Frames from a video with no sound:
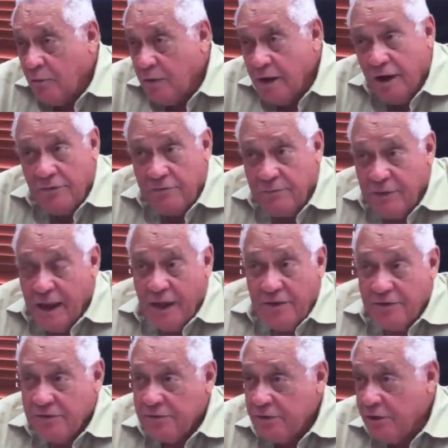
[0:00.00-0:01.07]
We have
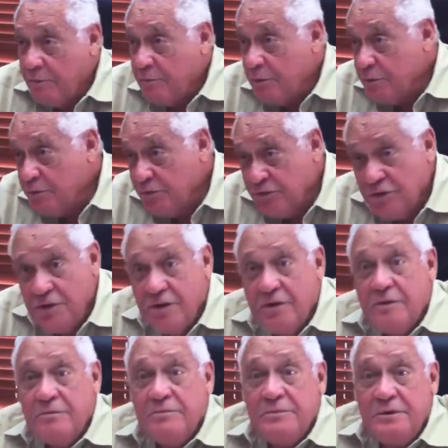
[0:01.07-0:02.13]
plans for a
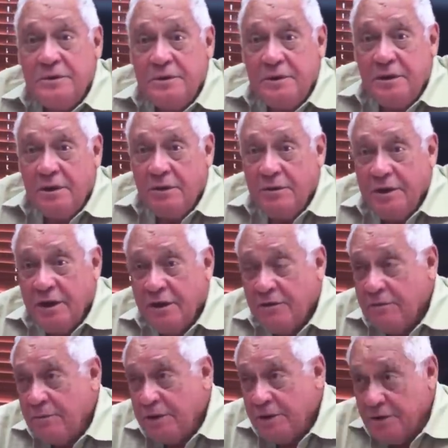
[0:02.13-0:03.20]
museum. We have,
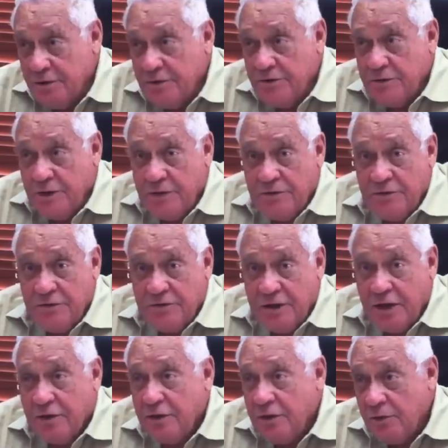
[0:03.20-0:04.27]
because it's the
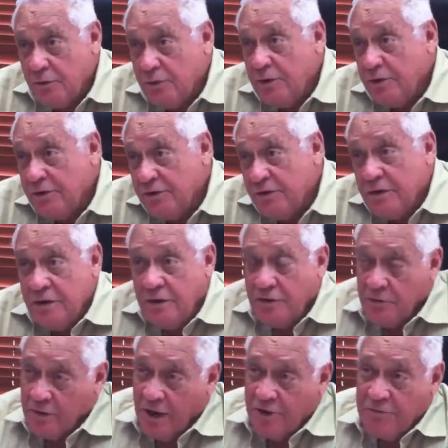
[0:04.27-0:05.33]
second oldest,
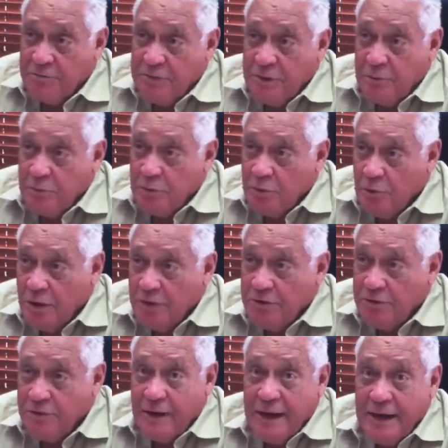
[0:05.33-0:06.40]
you have people who want
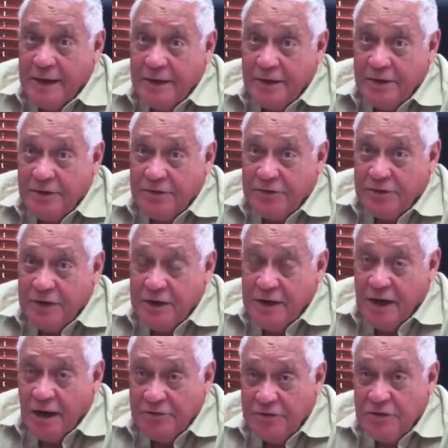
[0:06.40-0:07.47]
to ride on the train
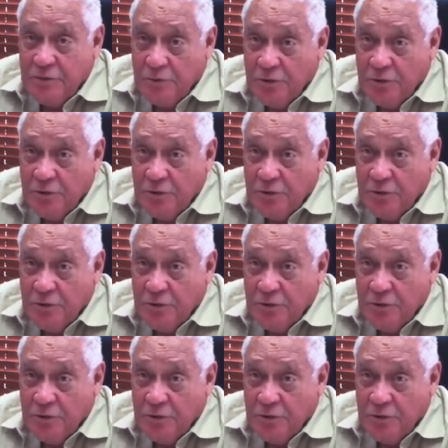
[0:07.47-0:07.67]
as it